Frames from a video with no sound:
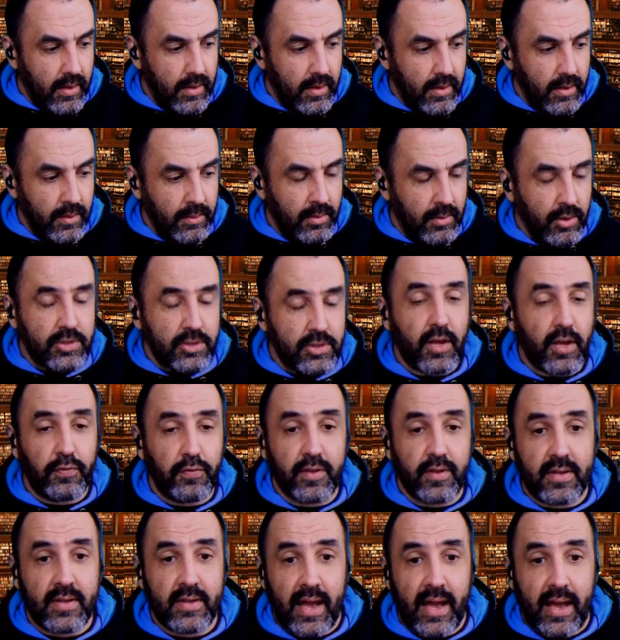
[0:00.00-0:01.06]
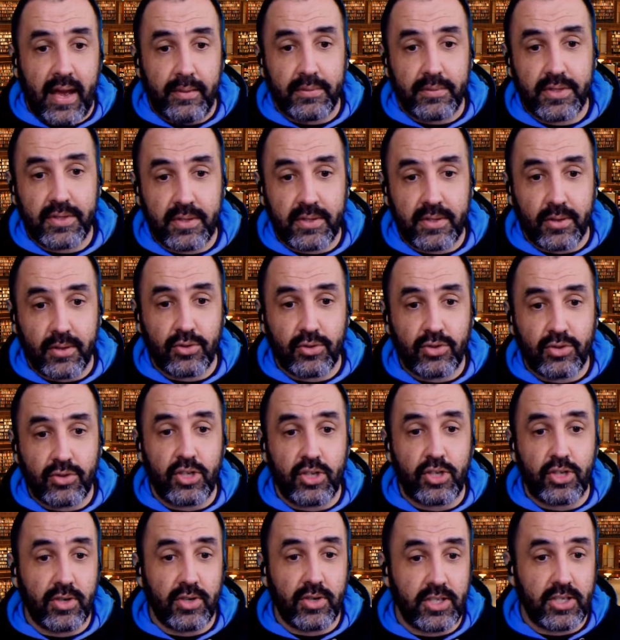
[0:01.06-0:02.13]
most of the times those
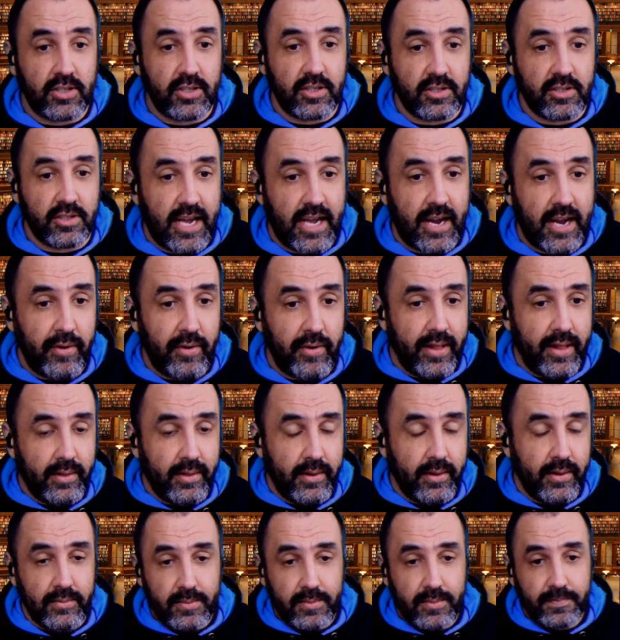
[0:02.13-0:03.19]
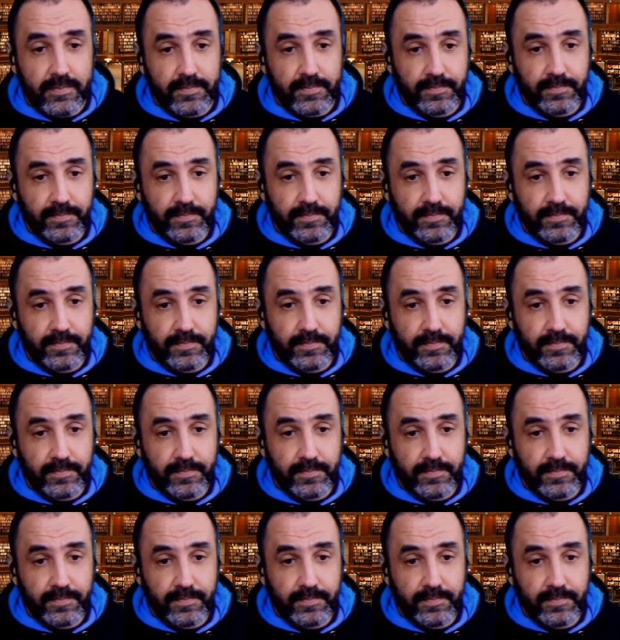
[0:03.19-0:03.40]
situations are random.